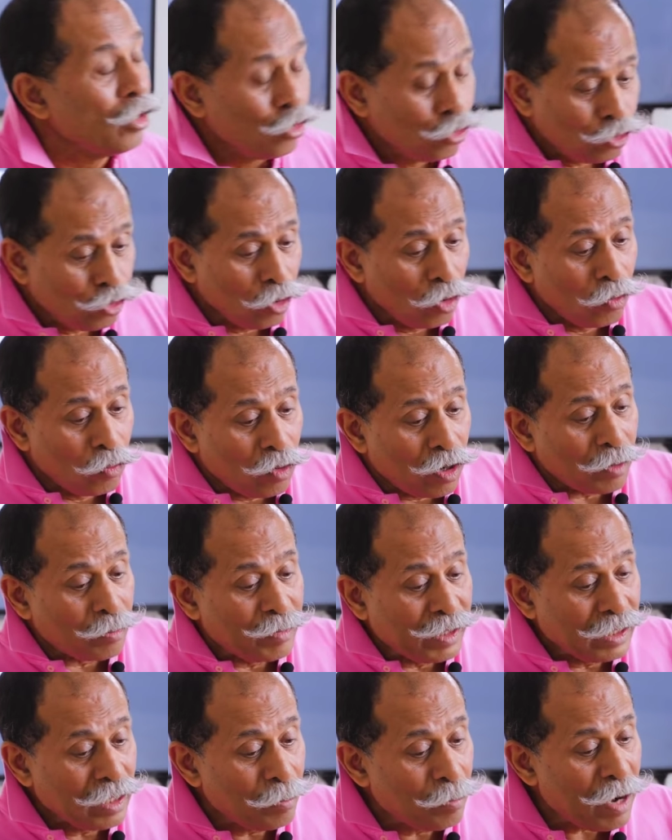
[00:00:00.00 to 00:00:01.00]
So what
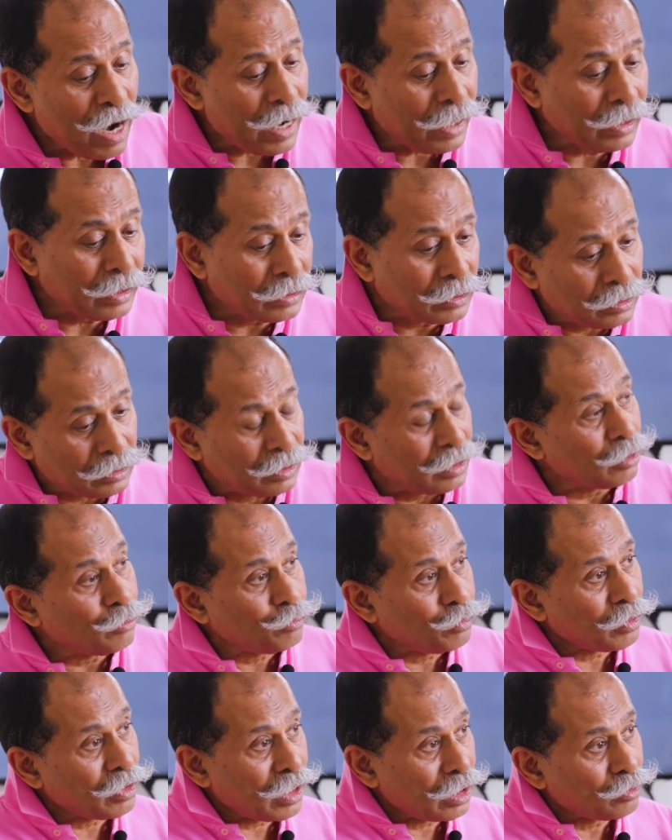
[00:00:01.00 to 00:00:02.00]
Media Package did
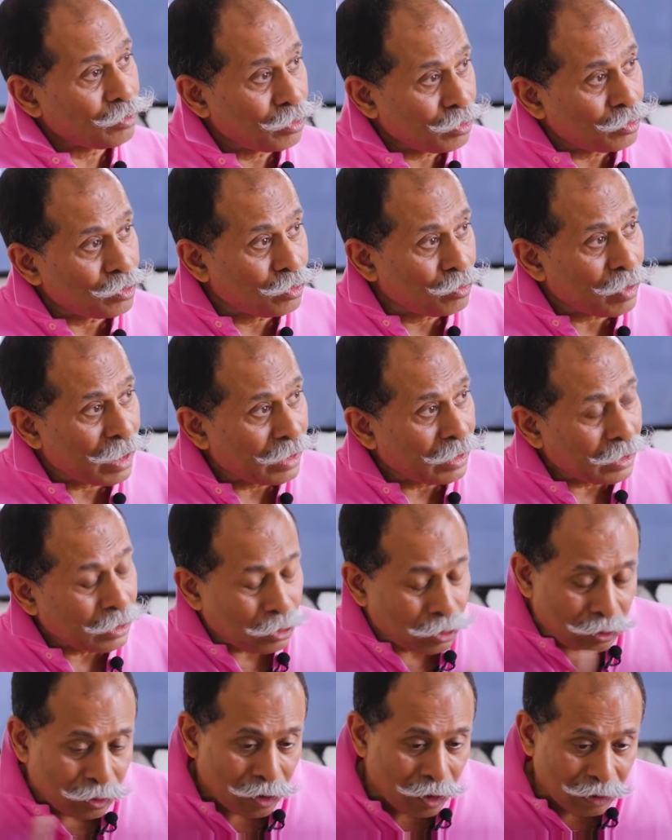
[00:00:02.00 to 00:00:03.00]
for us, which is quite
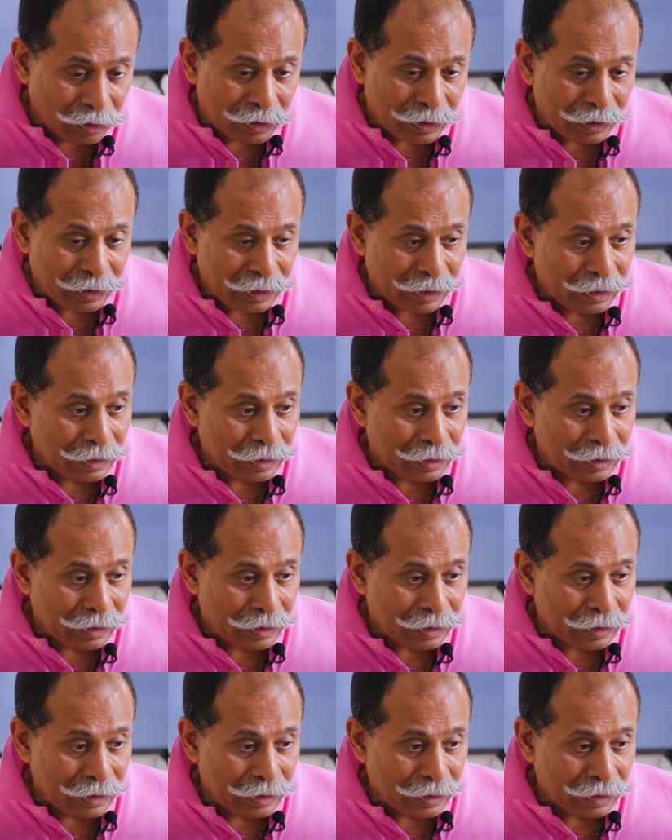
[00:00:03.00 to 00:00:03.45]
extraordinary,